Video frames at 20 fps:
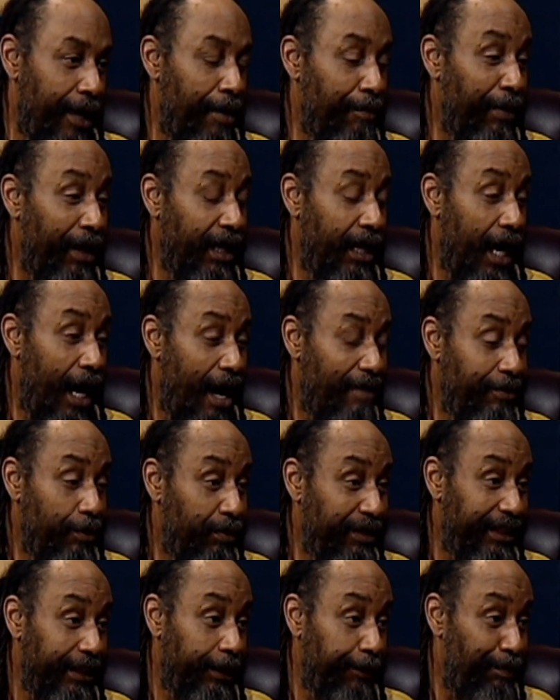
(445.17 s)
But Garvey
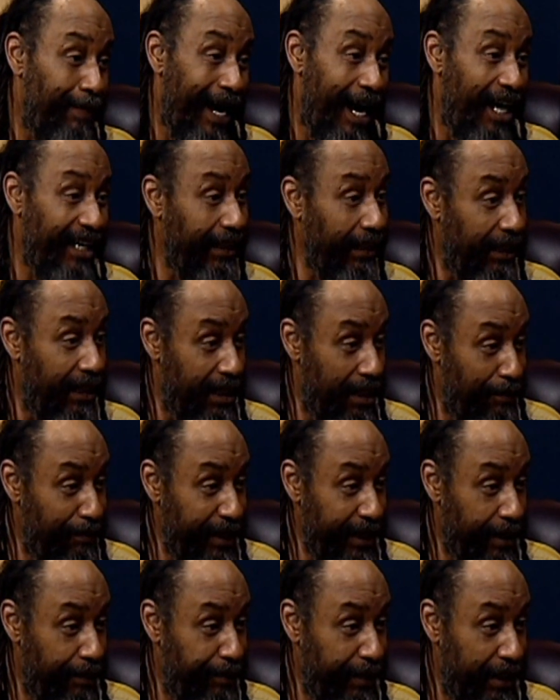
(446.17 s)
was inspired to come
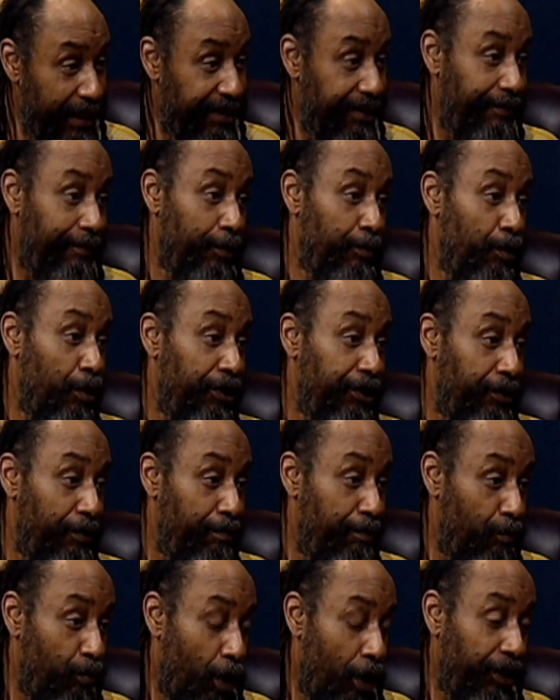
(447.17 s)
here because of the works
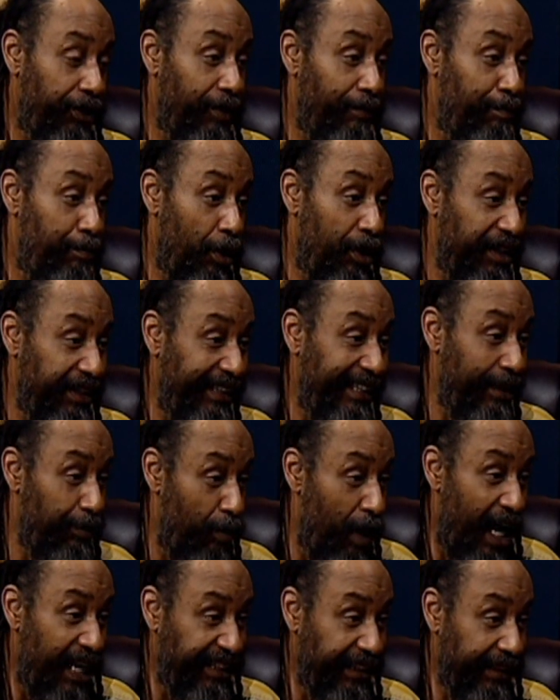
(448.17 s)
of Booker T.
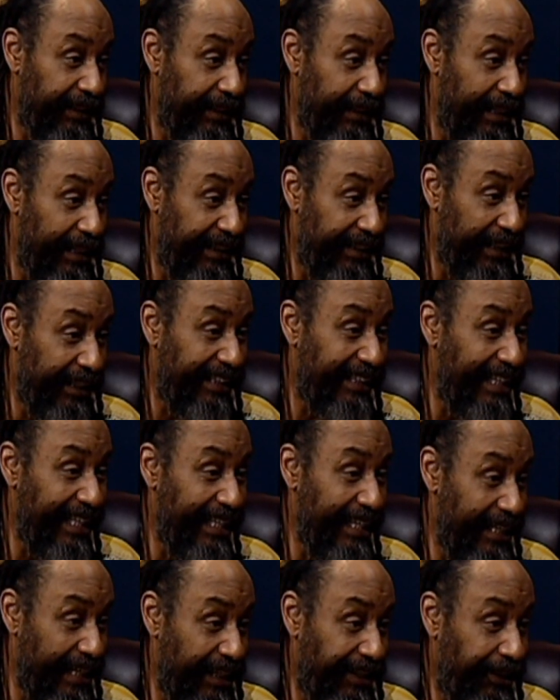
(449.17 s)
Washington at
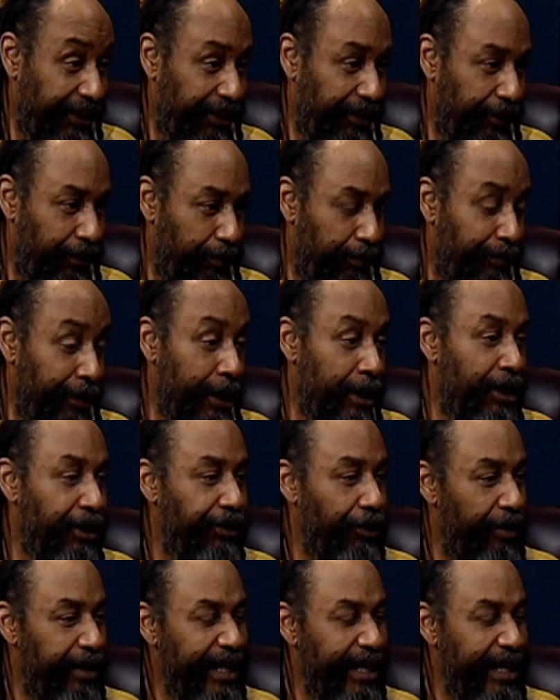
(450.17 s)
Tuskegee Institute. So